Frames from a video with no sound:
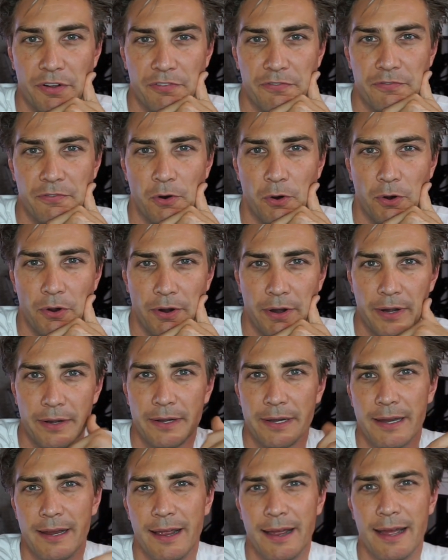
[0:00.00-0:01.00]
for it.
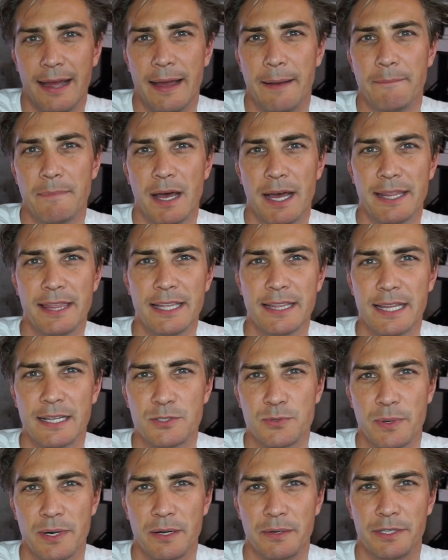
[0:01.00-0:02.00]
Yeah, I think
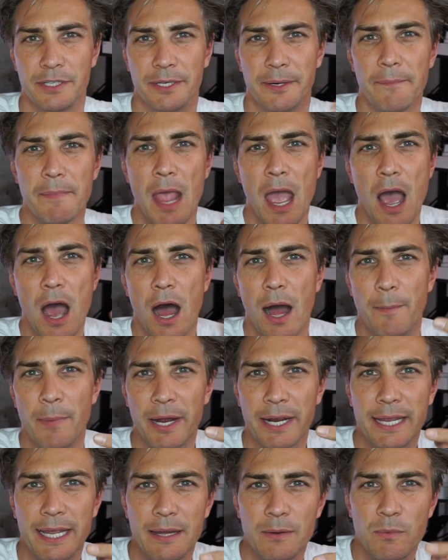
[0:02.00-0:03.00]
that's what I'll do. I
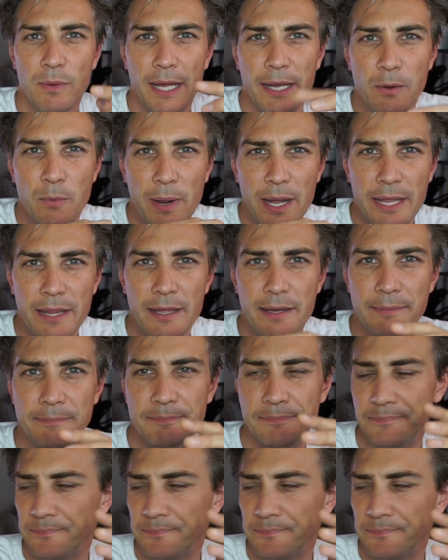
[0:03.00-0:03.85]
might get like where the